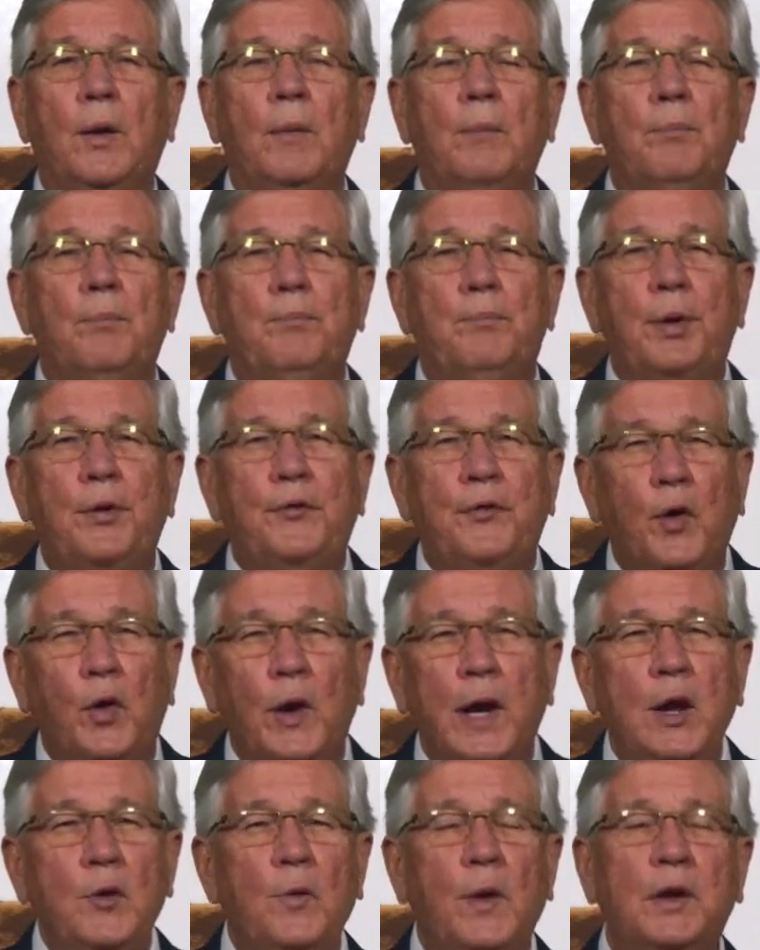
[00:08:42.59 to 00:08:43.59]
Before
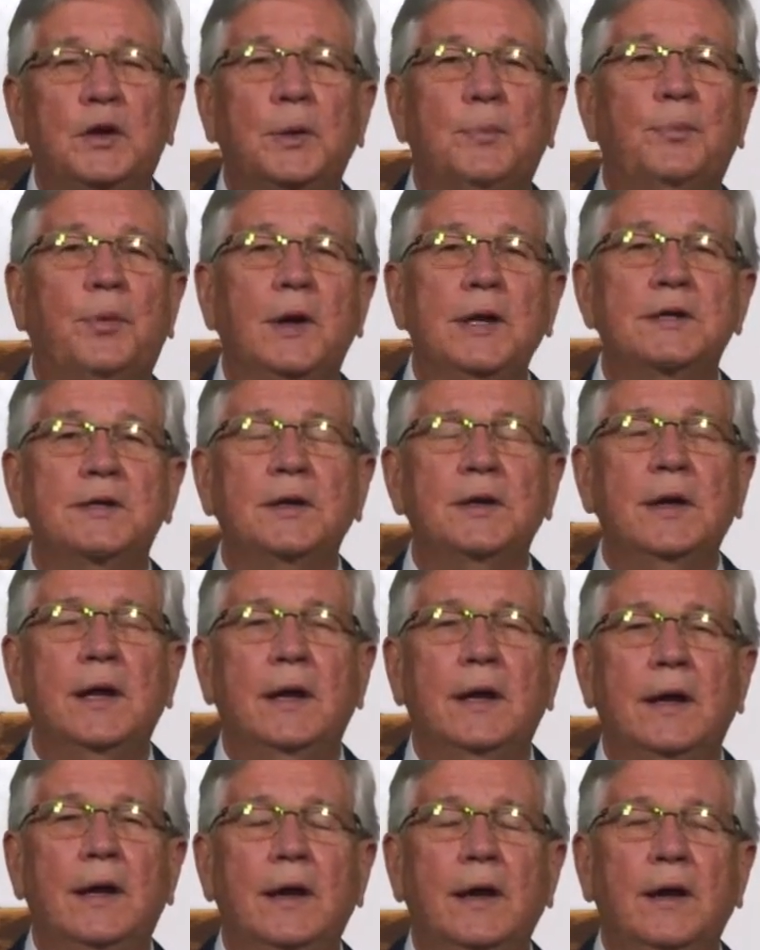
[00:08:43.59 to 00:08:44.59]
he went to
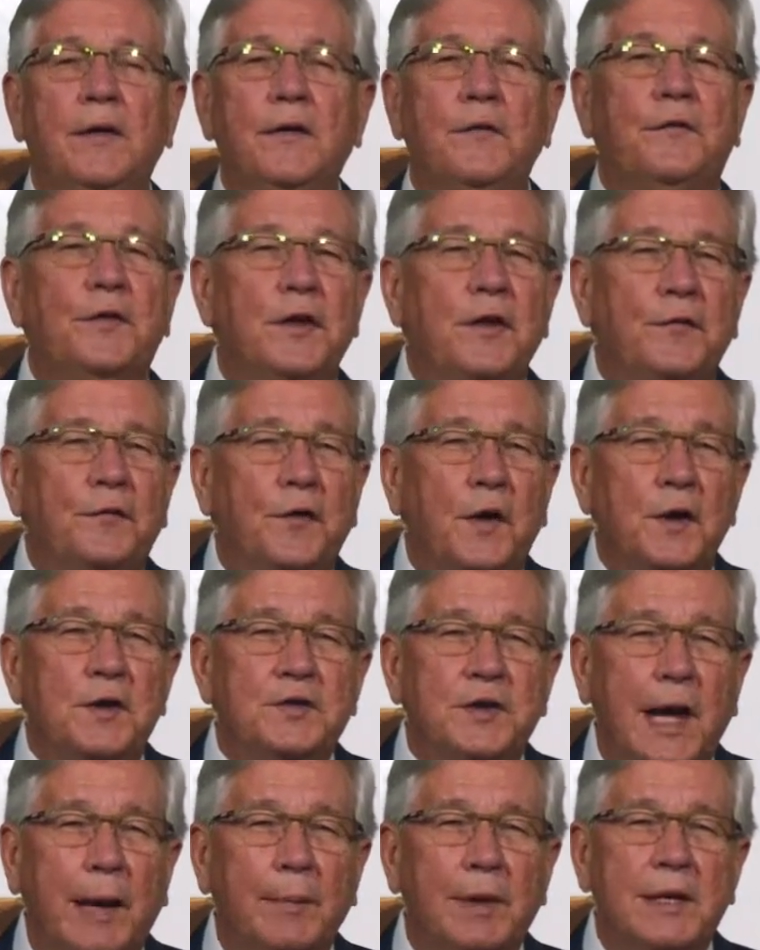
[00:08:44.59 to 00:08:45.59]
prison, for the first
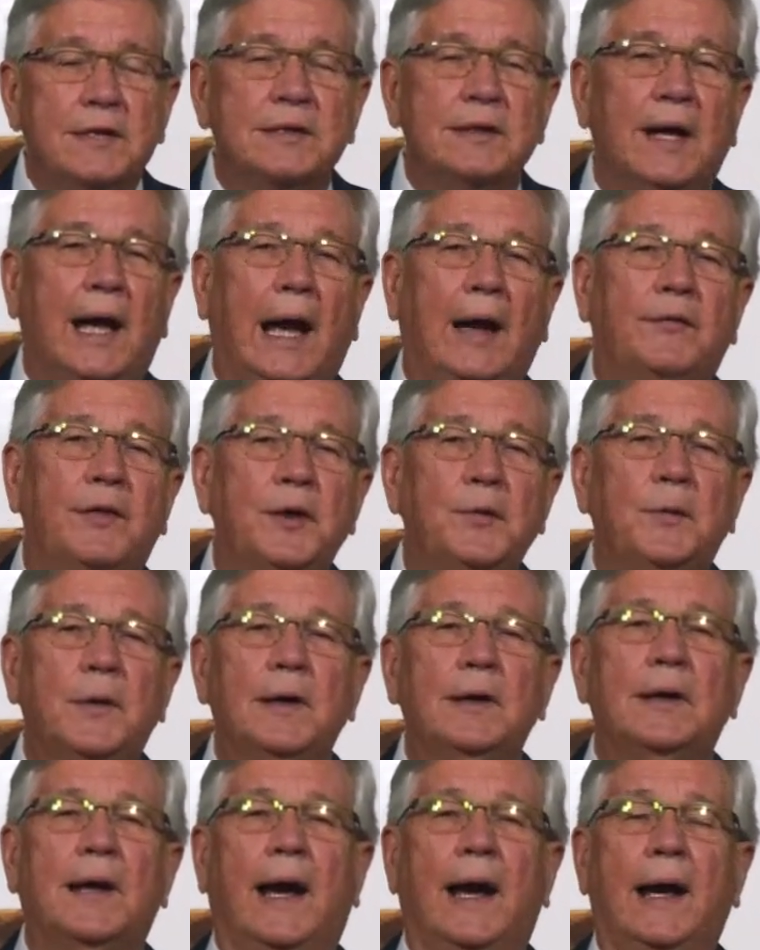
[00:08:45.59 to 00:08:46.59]
time in his life, he
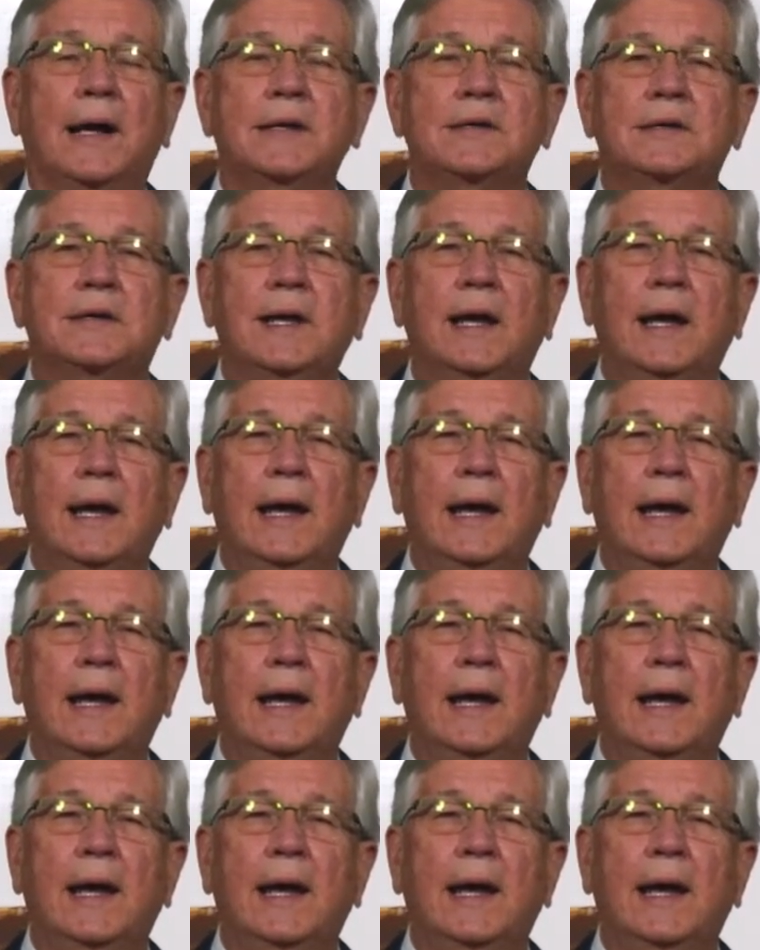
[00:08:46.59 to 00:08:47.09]
realized